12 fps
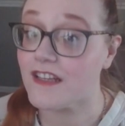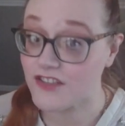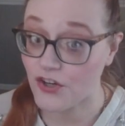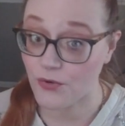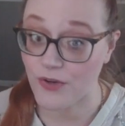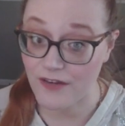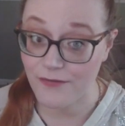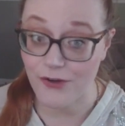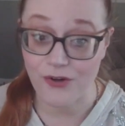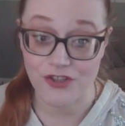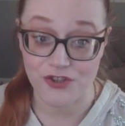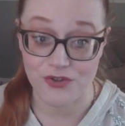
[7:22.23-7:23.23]
So if
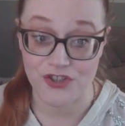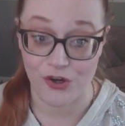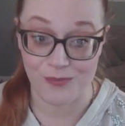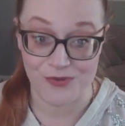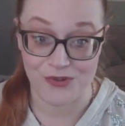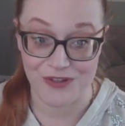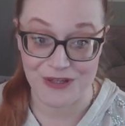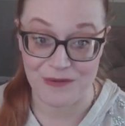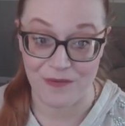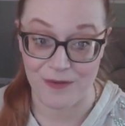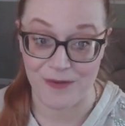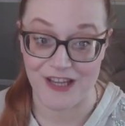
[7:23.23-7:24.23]
you're a Jewish homeschooling
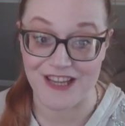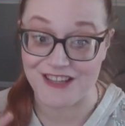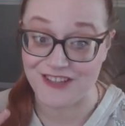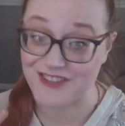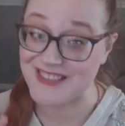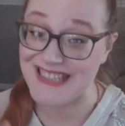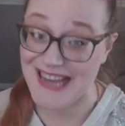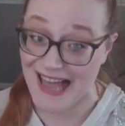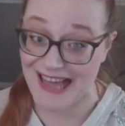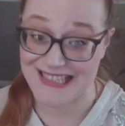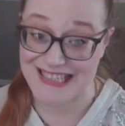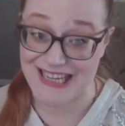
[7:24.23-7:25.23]
family, there's
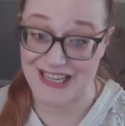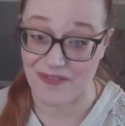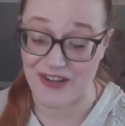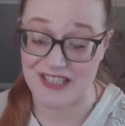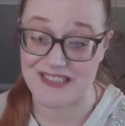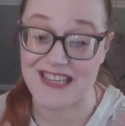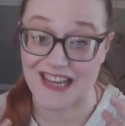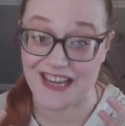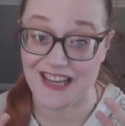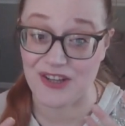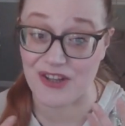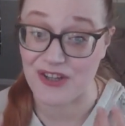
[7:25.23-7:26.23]
not a ton of us,
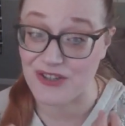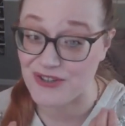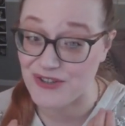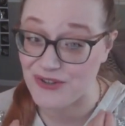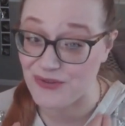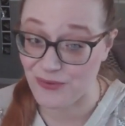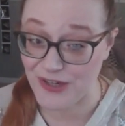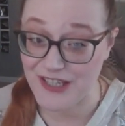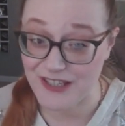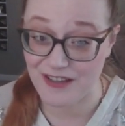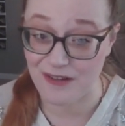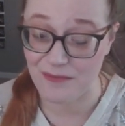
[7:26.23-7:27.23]
and their
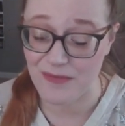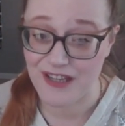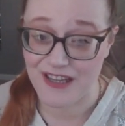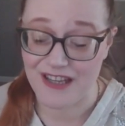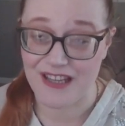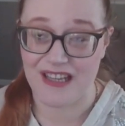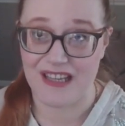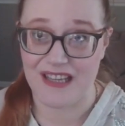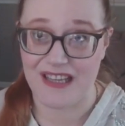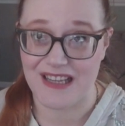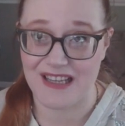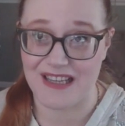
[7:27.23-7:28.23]
curriculum
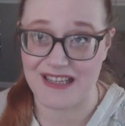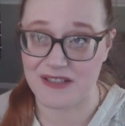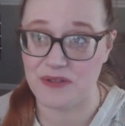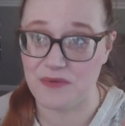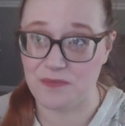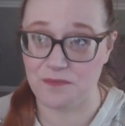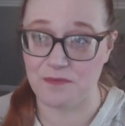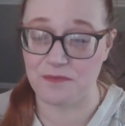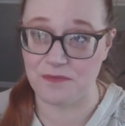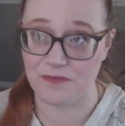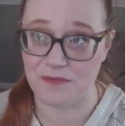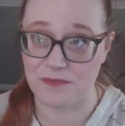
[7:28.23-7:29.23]
is,
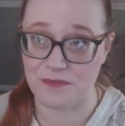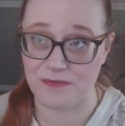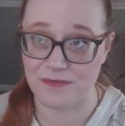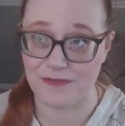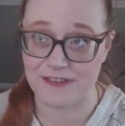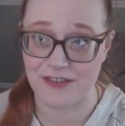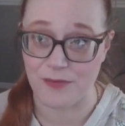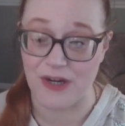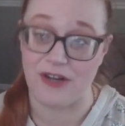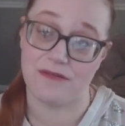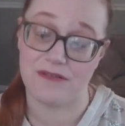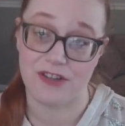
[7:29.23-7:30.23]

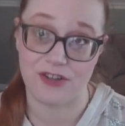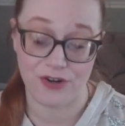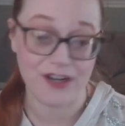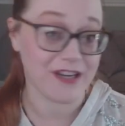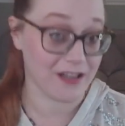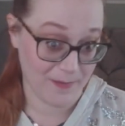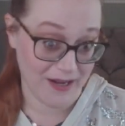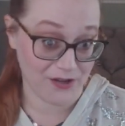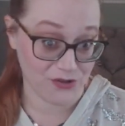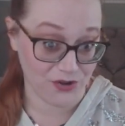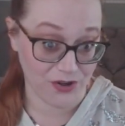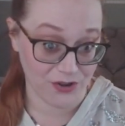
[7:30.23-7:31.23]
well, the curriculum
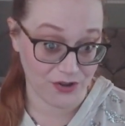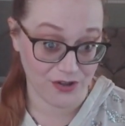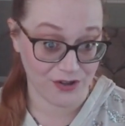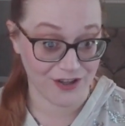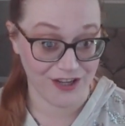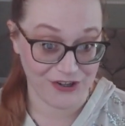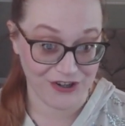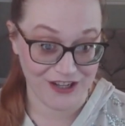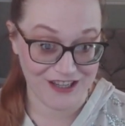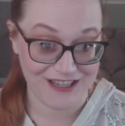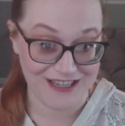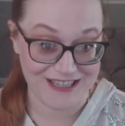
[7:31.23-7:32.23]
out there on the
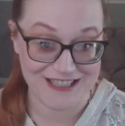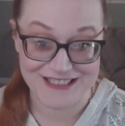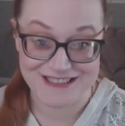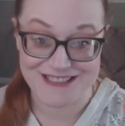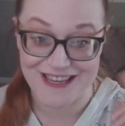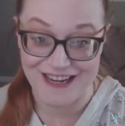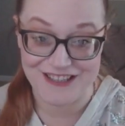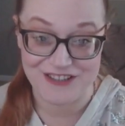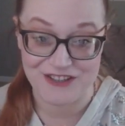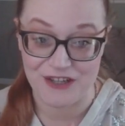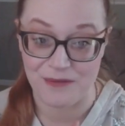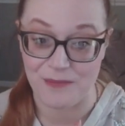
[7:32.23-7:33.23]
internet is
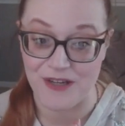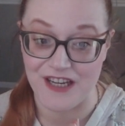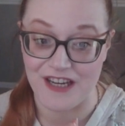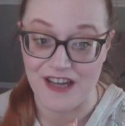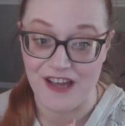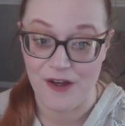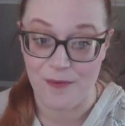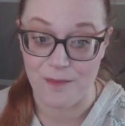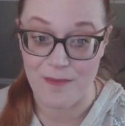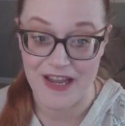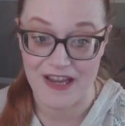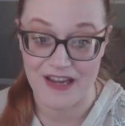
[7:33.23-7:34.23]
either going to be
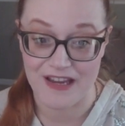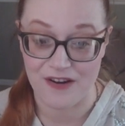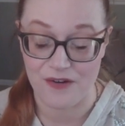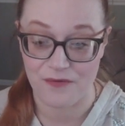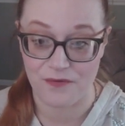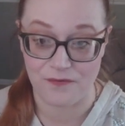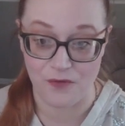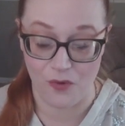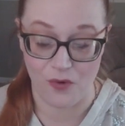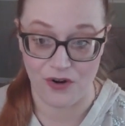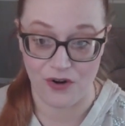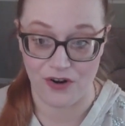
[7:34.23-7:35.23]
made
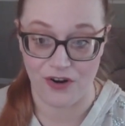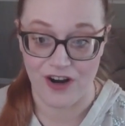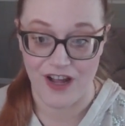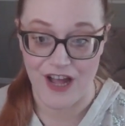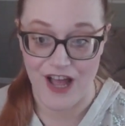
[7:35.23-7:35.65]
for